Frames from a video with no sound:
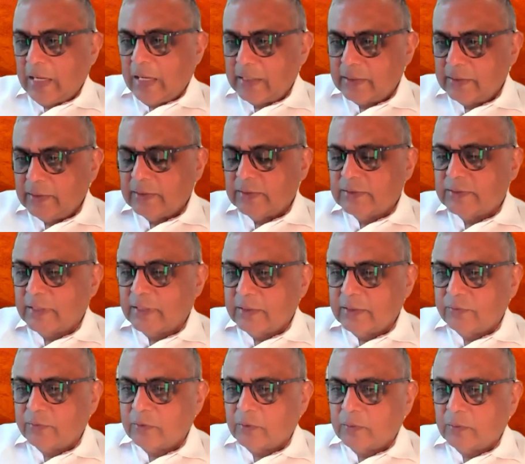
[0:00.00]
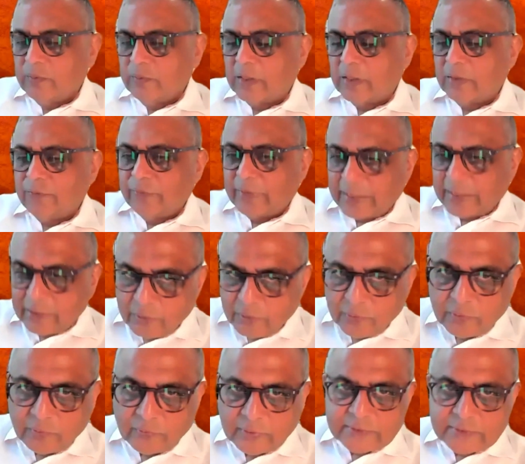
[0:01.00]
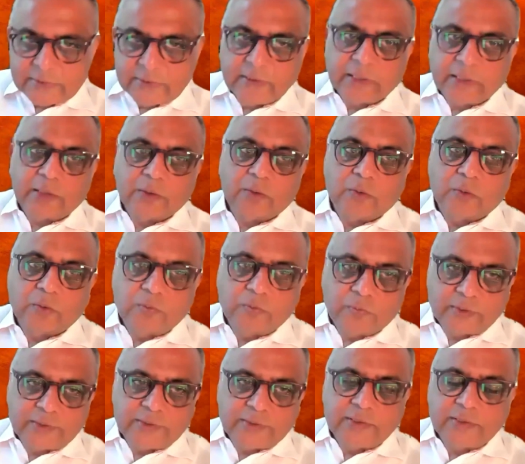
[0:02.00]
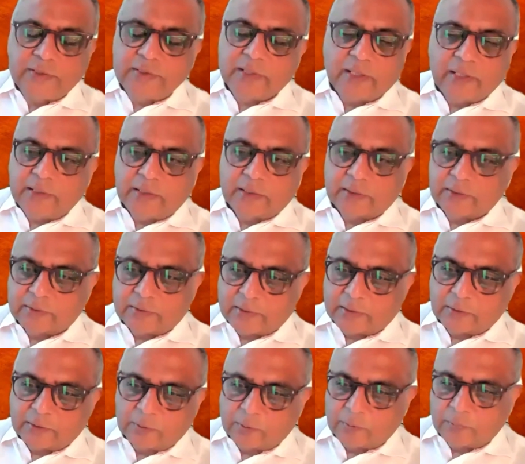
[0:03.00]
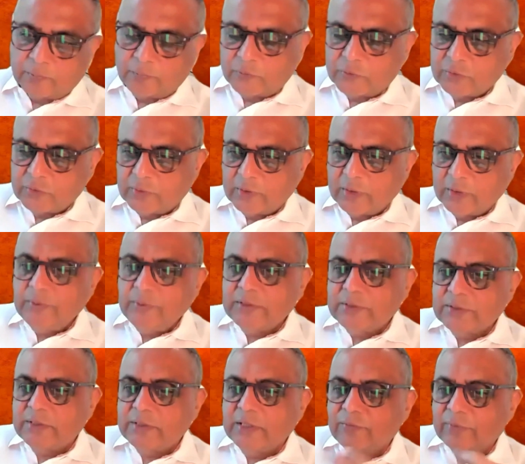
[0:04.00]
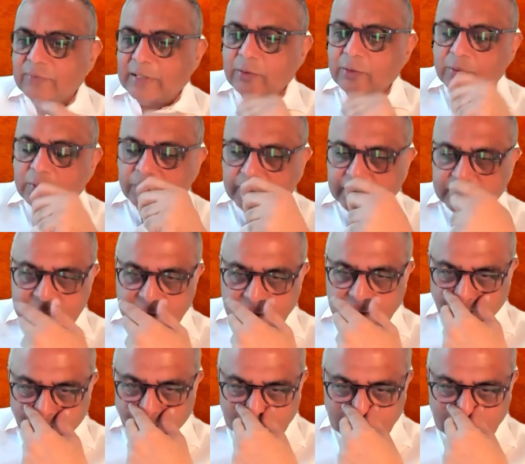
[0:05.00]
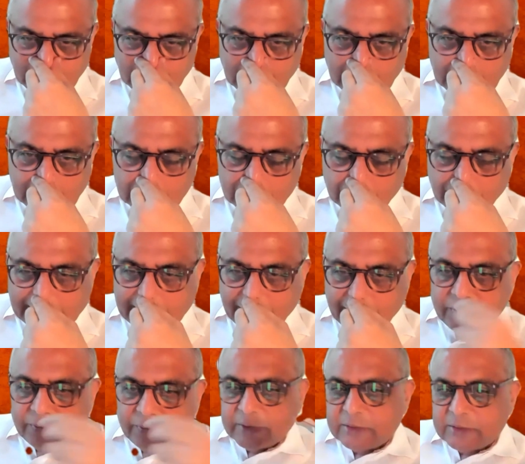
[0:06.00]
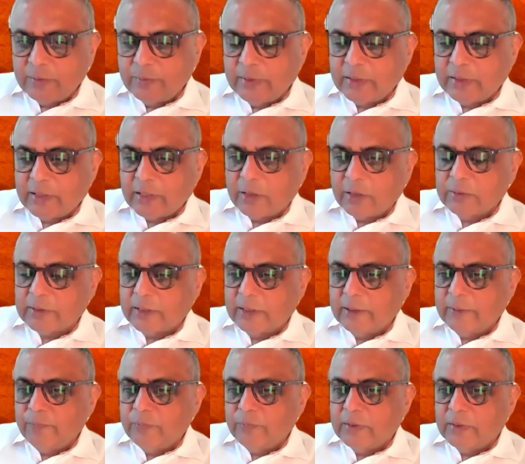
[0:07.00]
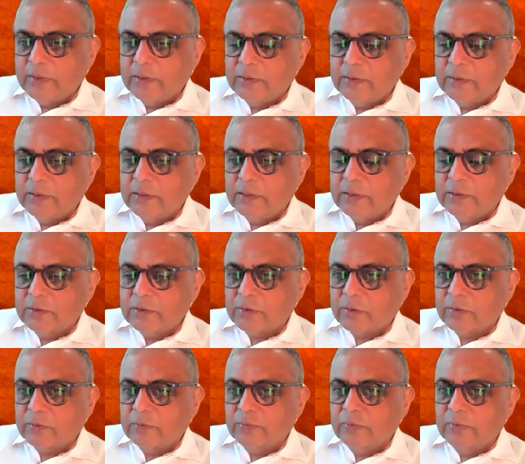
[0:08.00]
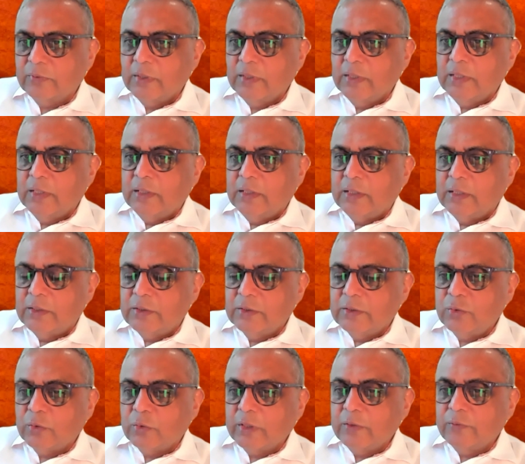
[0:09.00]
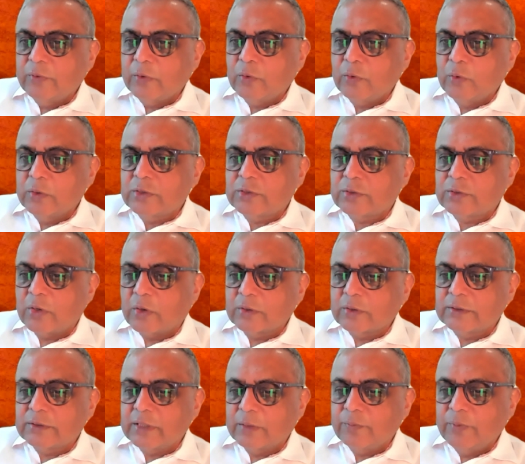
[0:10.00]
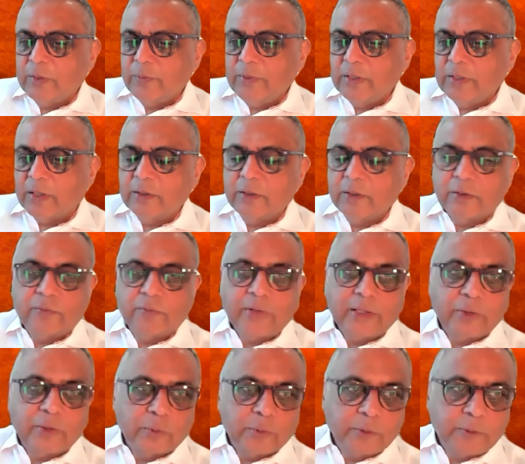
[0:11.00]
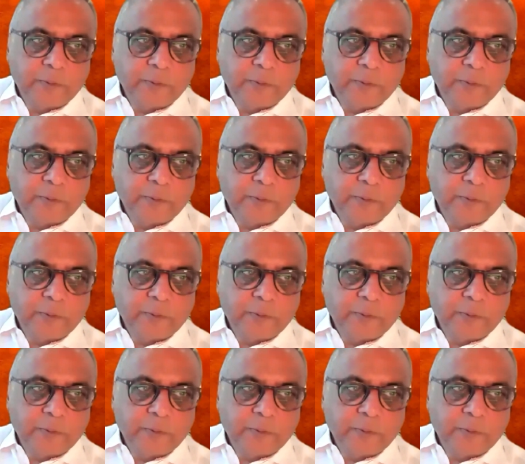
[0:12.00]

an insight from a value investing algo versus any other algo. So let me just take value investing. So value investing mein kya hota hai? It is looking for good stocks that may be undervalued.